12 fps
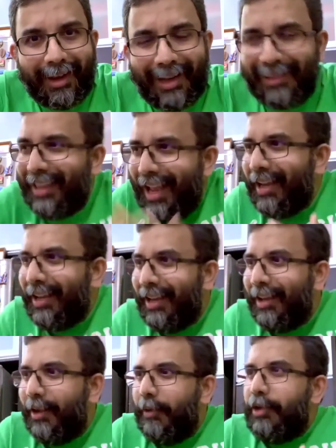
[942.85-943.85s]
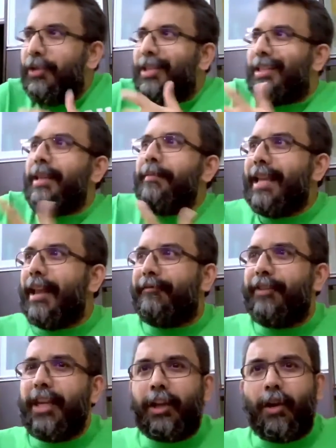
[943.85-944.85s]
And then when you see me at
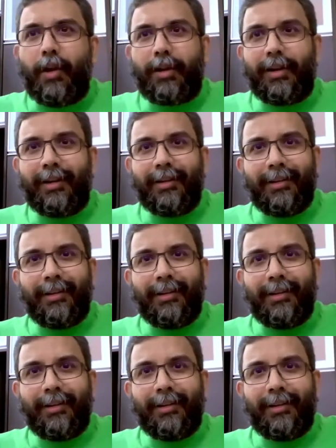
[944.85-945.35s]
VCon